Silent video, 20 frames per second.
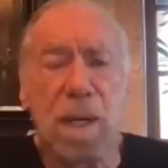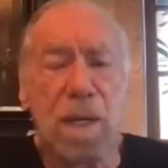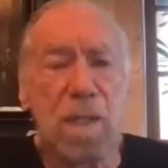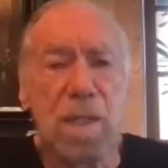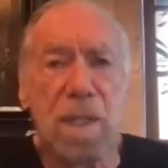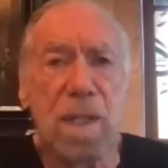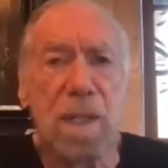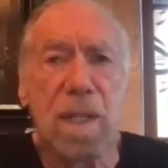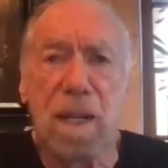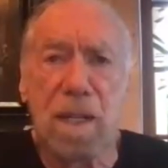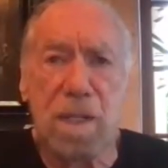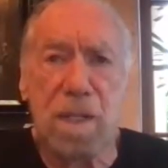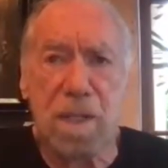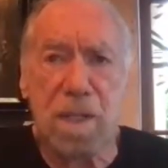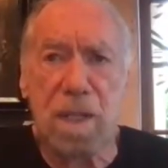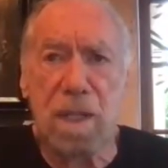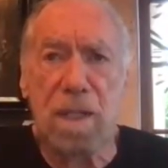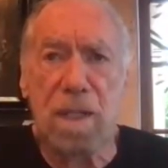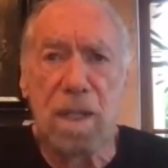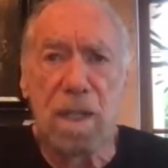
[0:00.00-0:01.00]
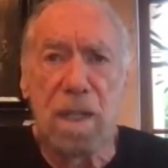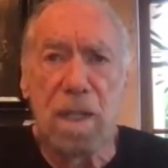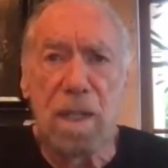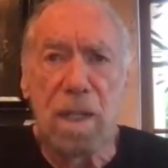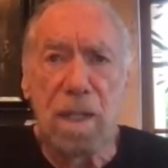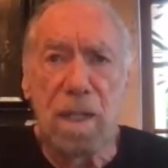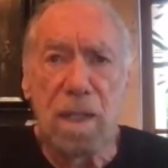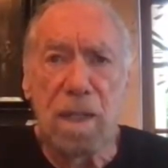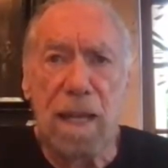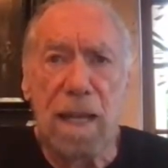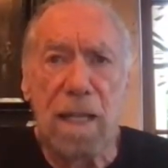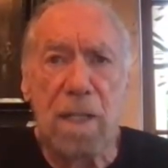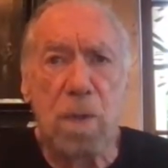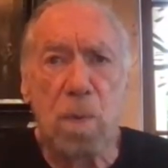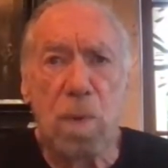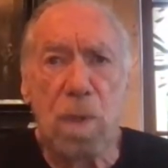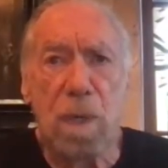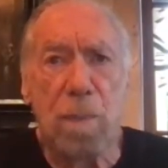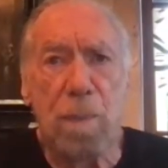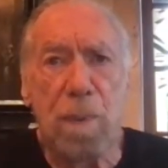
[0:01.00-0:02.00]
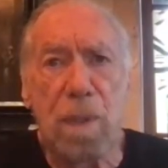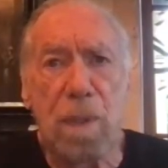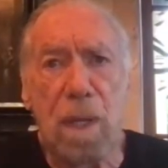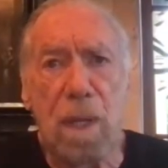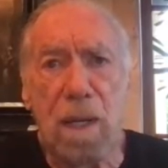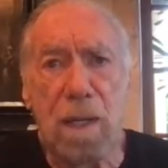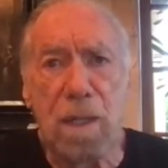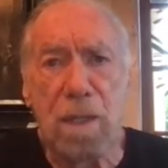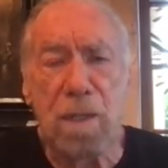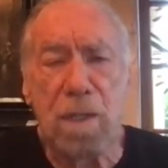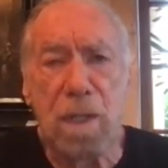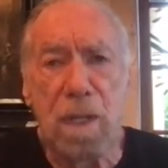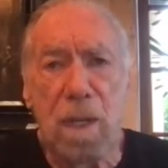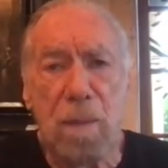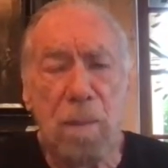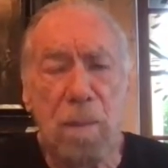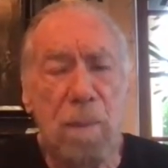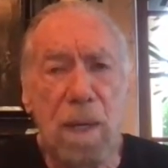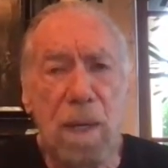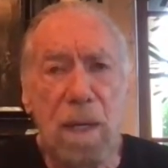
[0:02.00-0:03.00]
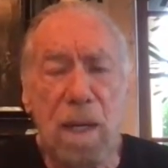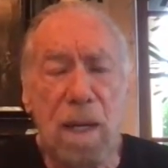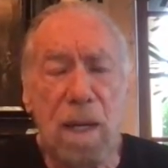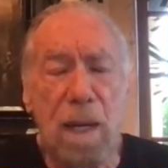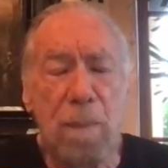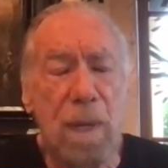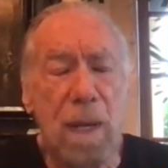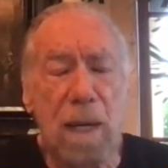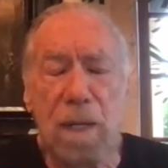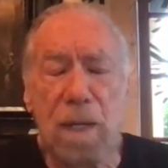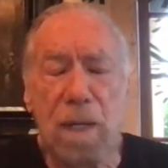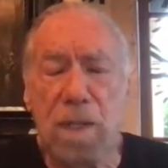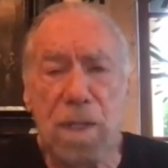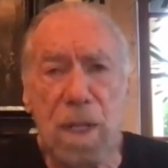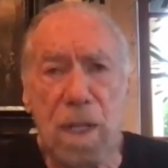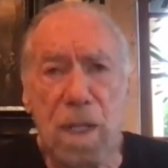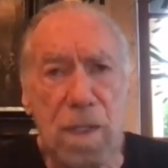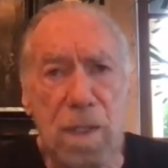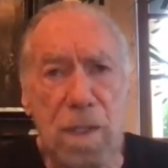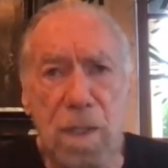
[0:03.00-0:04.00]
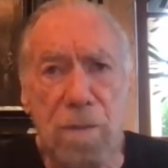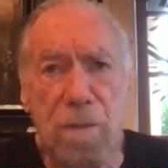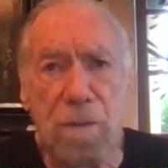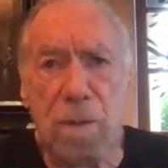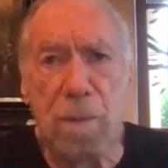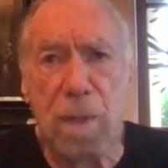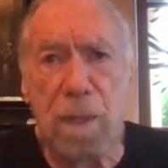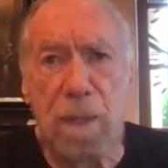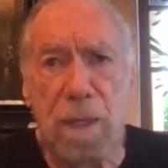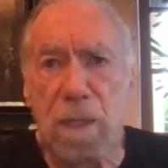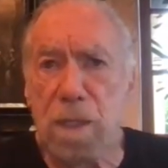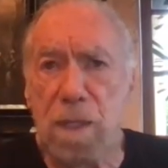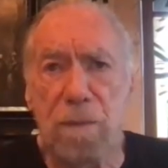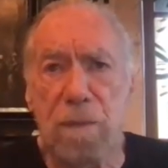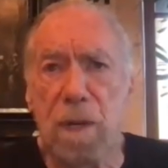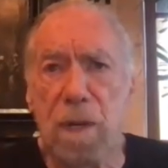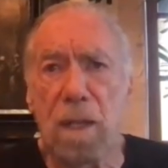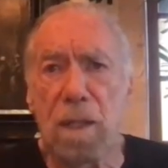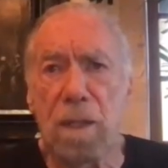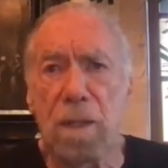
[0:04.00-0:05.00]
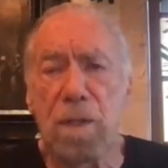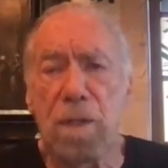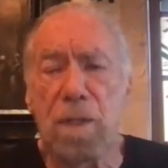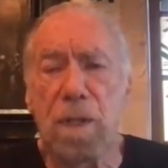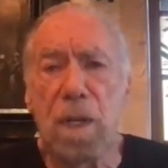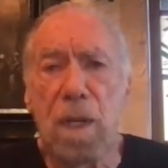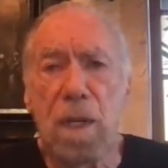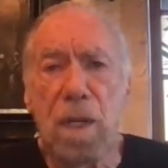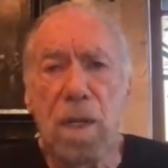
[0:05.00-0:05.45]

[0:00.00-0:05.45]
I said, Augusta, that's where it belongs. But I'm not going to sell it to you for millions of dollars.